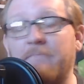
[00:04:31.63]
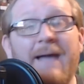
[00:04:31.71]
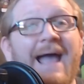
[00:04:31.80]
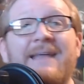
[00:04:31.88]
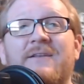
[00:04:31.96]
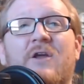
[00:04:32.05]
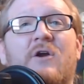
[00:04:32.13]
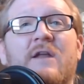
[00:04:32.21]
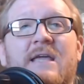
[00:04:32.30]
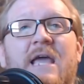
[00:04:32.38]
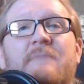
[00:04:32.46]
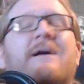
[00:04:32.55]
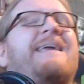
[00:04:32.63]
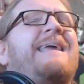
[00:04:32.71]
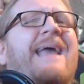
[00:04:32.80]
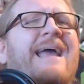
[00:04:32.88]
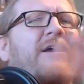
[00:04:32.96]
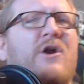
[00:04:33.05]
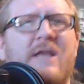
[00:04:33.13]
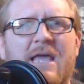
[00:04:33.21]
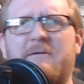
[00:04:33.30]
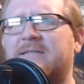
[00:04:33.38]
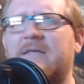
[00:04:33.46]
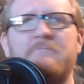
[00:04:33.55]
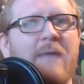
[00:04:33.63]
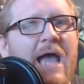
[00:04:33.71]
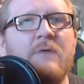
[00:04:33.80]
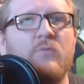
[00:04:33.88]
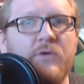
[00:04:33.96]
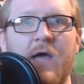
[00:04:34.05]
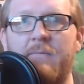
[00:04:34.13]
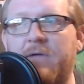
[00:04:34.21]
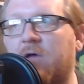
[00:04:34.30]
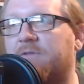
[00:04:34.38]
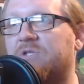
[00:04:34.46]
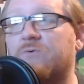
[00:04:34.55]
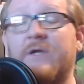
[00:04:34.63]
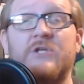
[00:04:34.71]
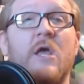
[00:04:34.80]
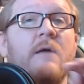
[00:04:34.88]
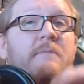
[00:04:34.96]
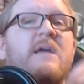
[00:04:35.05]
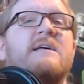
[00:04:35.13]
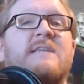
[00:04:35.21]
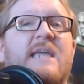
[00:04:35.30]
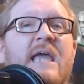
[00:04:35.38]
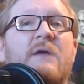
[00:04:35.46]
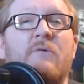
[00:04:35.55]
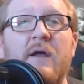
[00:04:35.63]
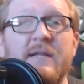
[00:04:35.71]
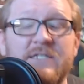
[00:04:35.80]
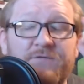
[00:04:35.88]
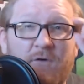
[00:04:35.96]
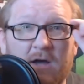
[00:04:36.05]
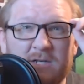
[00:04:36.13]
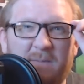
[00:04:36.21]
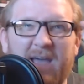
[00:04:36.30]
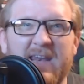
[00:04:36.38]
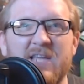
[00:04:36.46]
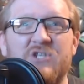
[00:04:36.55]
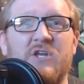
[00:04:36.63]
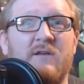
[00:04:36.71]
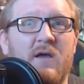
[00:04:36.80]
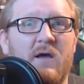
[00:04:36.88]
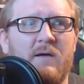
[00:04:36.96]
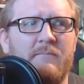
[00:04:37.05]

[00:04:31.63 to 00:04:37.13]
Madden already came out, EA already came out and said Madden will not be on the Switch because it can't run its Frostbite engine,